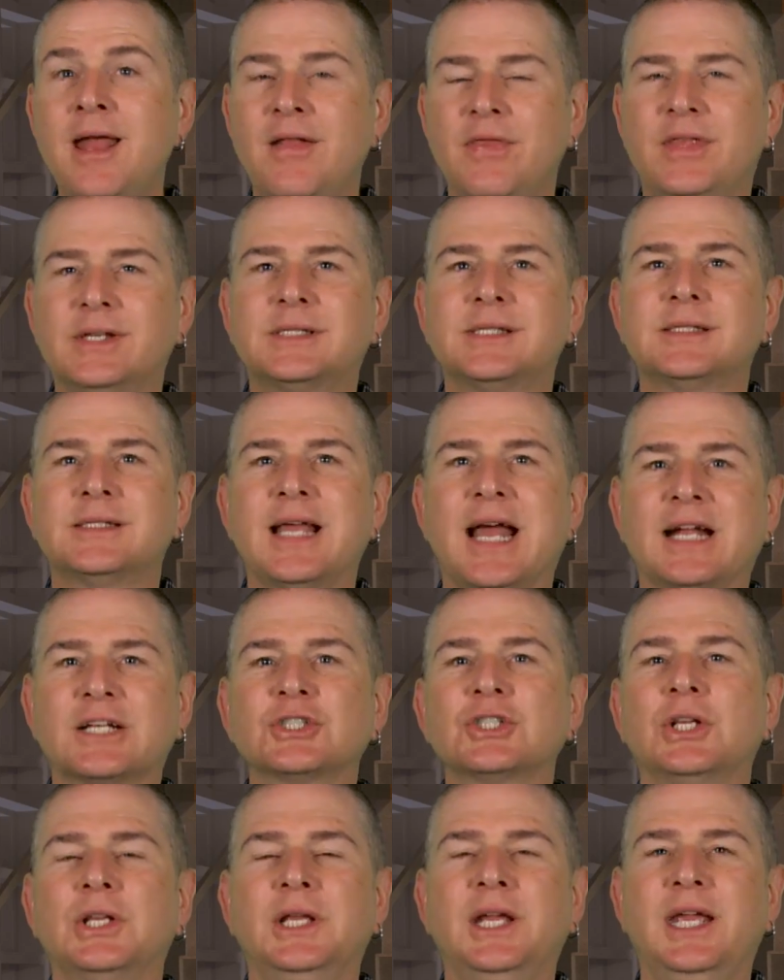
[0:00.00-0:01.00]
This is
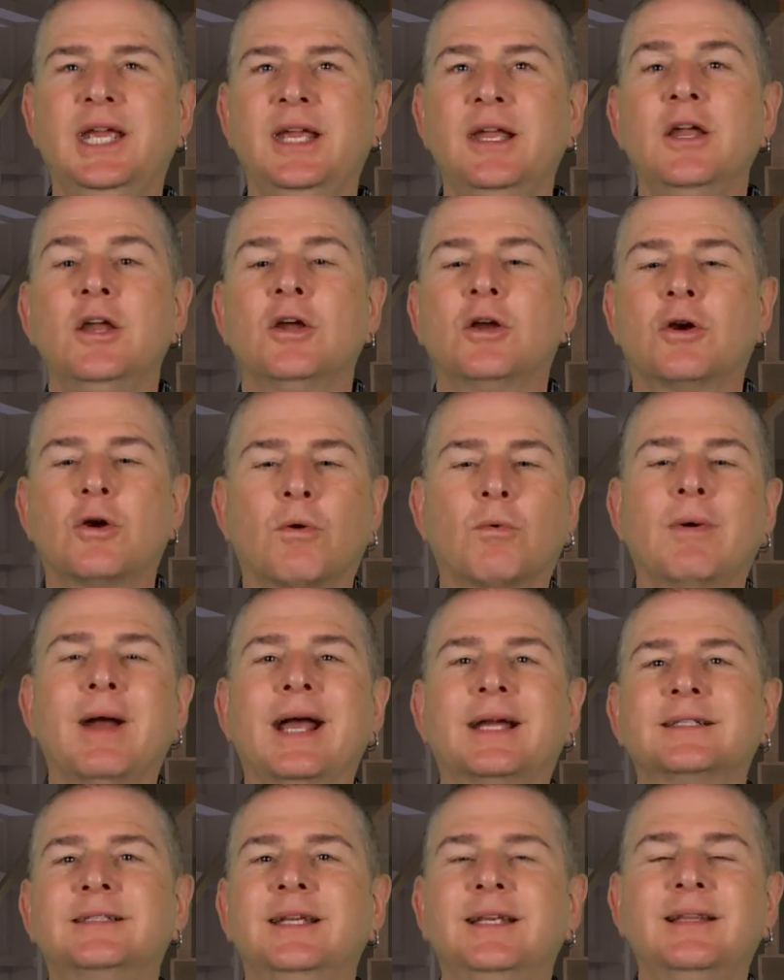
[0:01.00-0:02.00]
actually
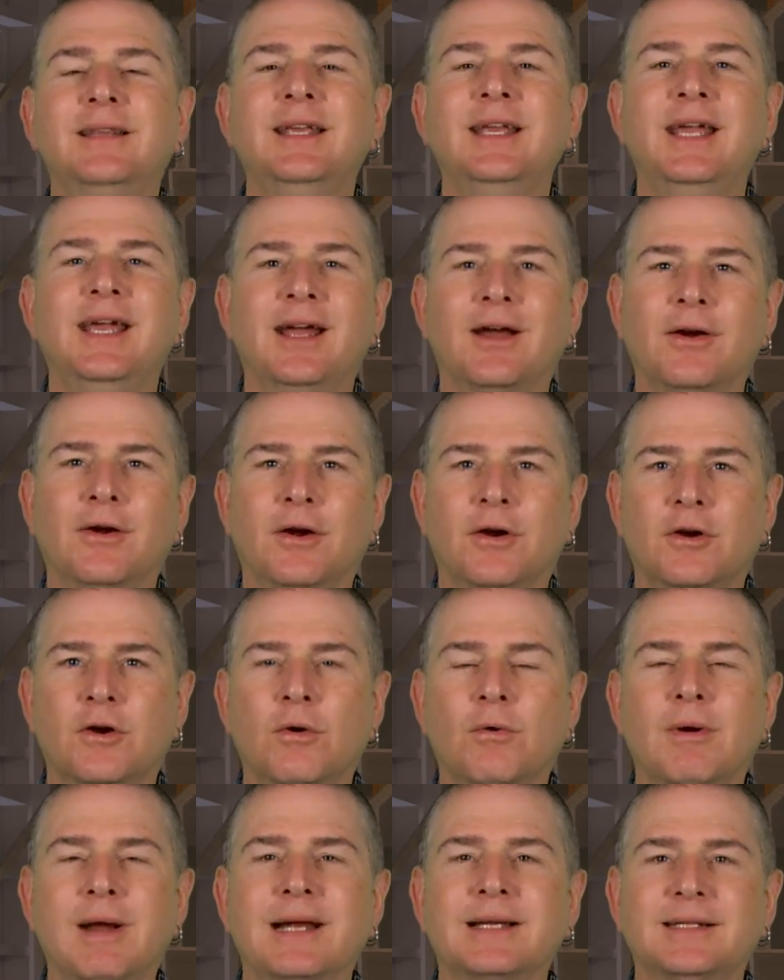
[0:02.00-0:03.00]
correcting the error,
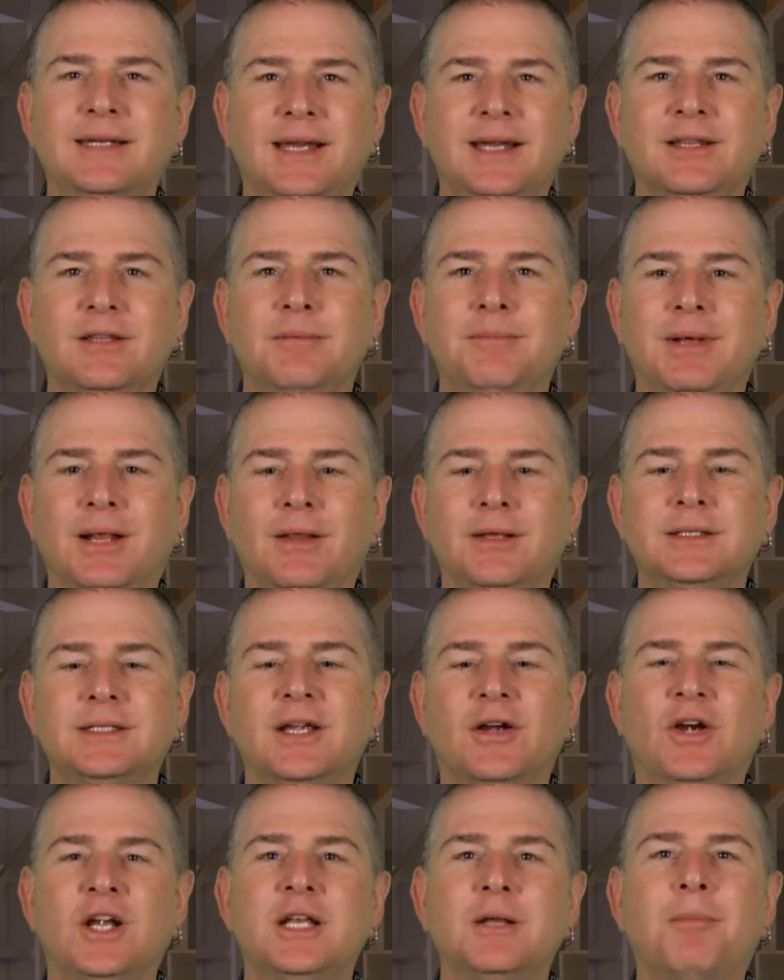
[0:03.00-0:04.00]
correcting the
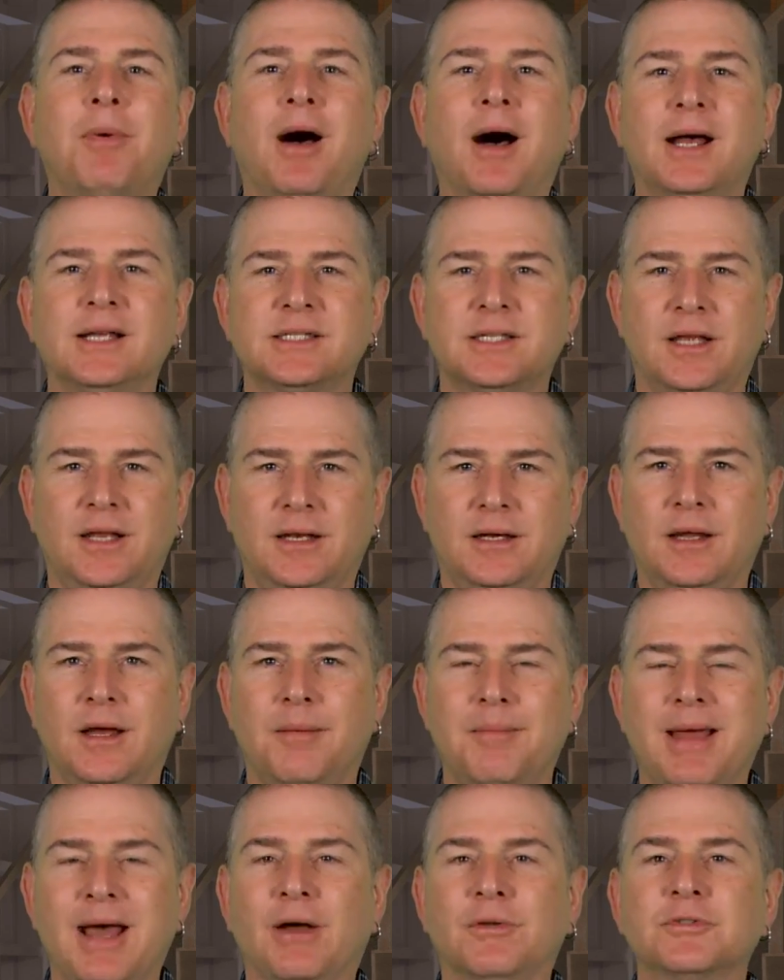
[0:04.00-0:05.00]
military deposit
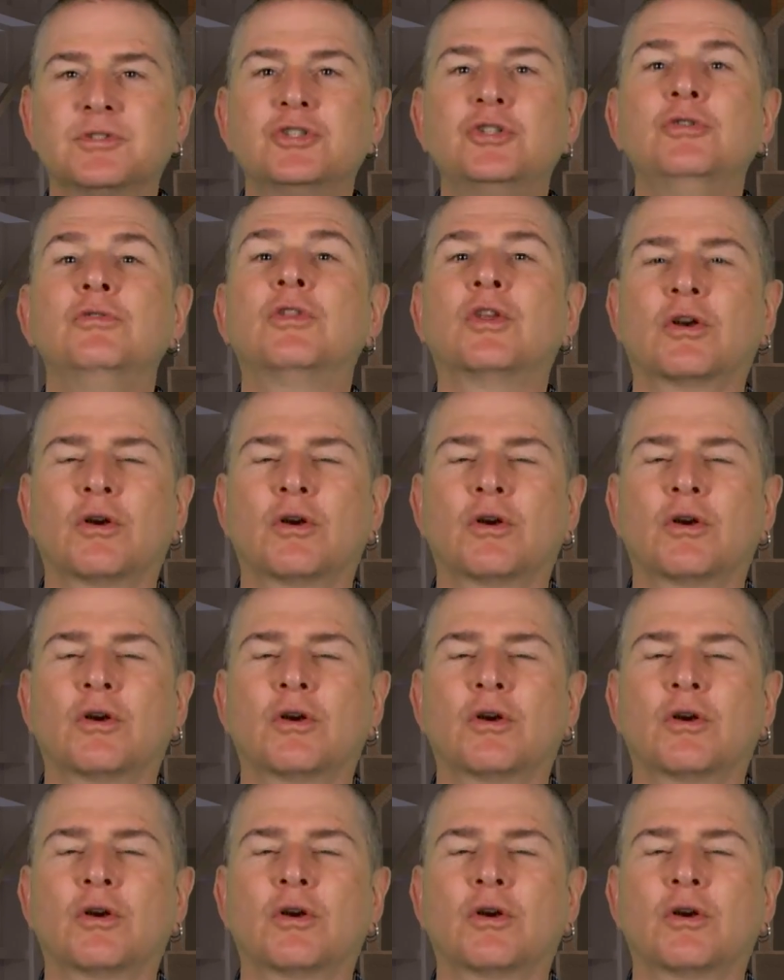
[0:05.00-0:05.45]
amount to the